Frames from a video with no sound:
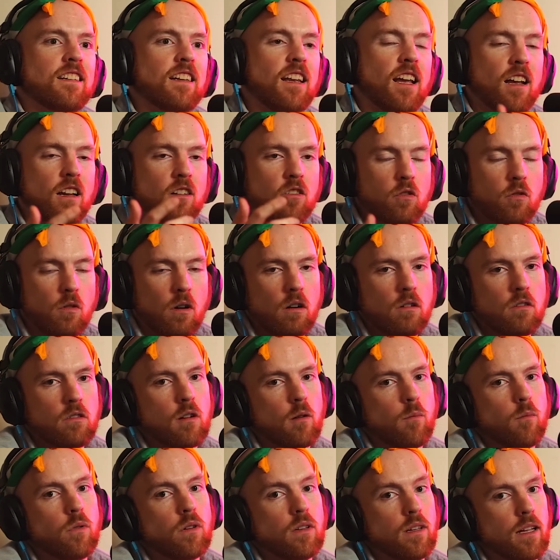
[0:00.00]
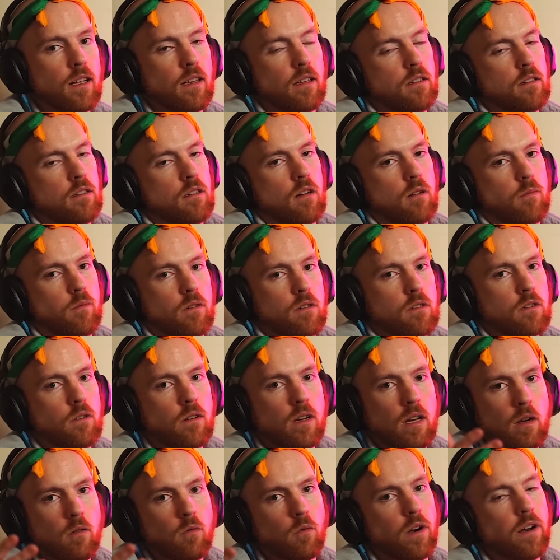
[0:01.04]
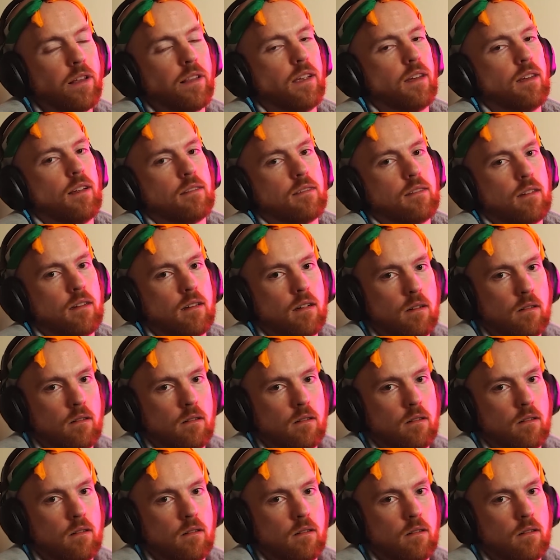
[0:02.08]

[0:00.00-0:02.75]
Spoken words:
Yeah, Gerardo's completely sober. So he really doesn't